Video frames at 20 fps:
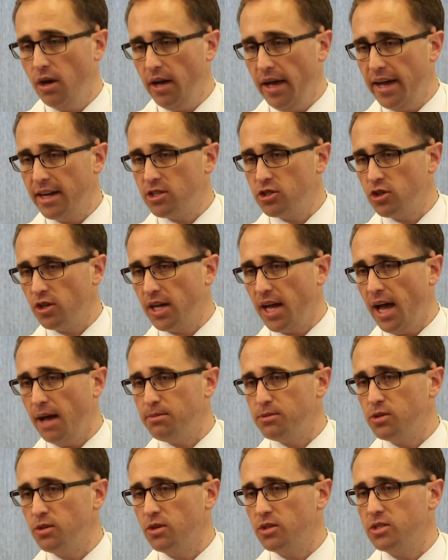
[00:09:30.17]
call
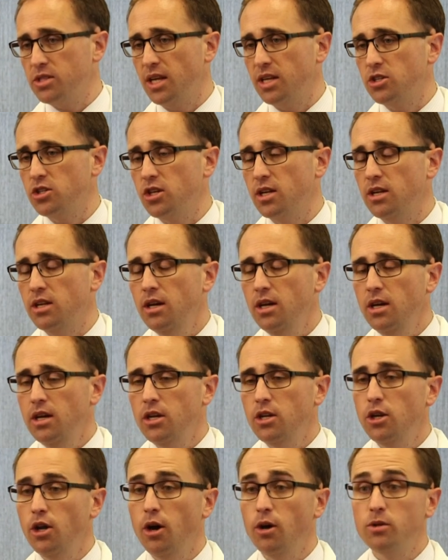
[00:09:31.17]
extracapsular extension,
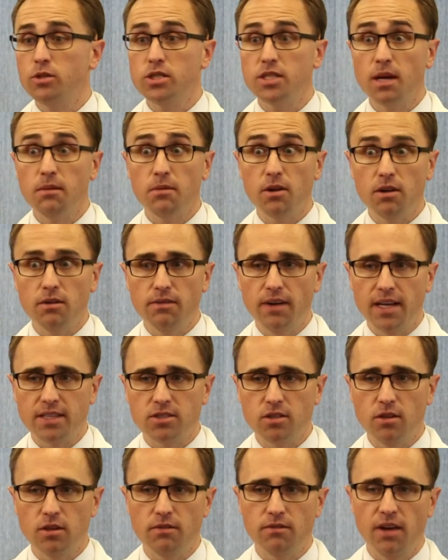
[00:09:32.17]
no seminal
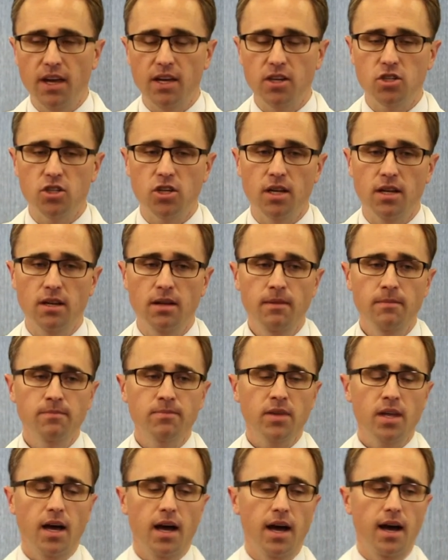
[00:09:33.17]
vesicle invasion.
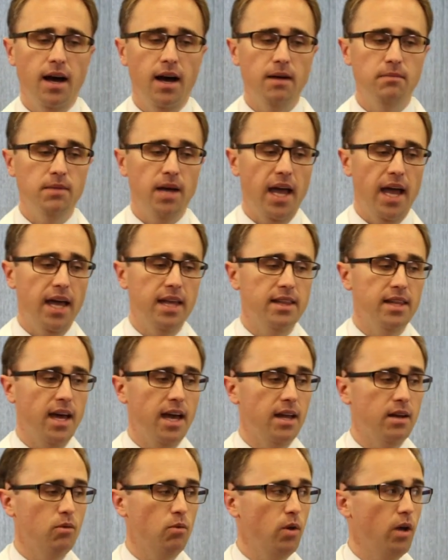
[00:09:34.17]
Um, and
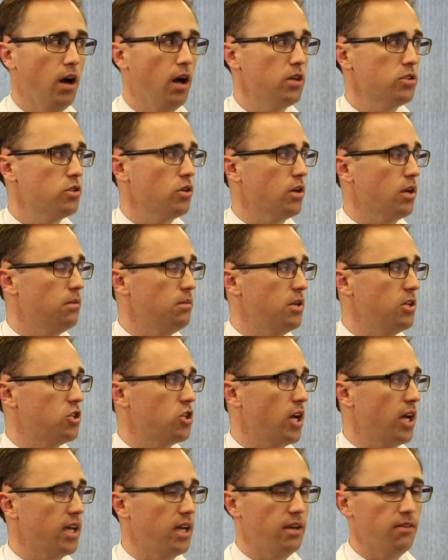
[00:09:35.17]
then we also are going to be
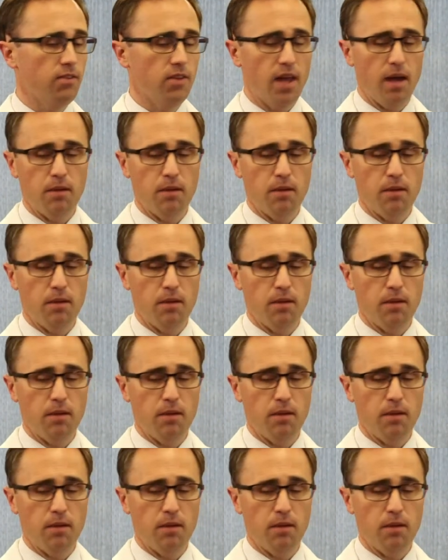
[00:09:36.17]
checking for